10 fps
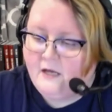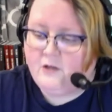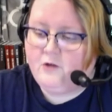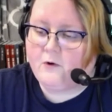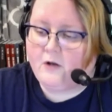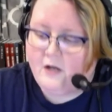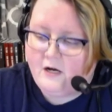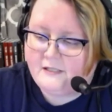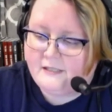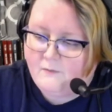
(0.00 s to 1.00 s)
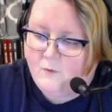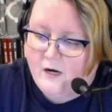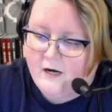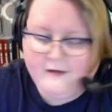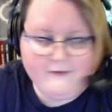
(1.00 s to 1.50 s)
You are lost
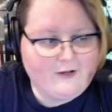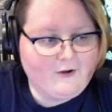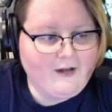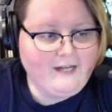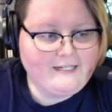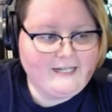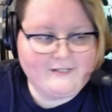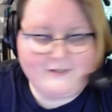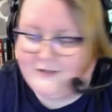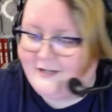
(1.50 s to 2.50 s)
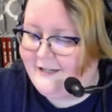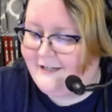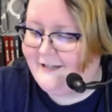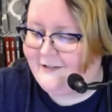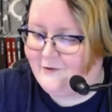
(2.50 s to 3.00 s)
somewhere in the great desert
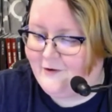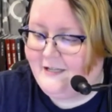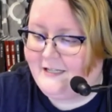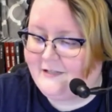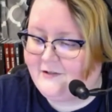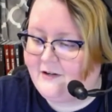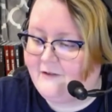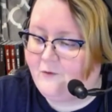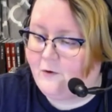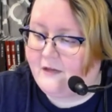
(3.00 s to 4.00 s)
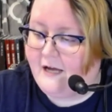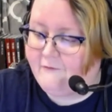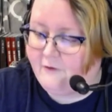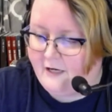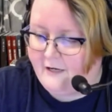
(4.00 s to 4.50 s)
of North
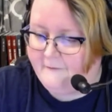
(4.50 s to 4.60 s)
Africa.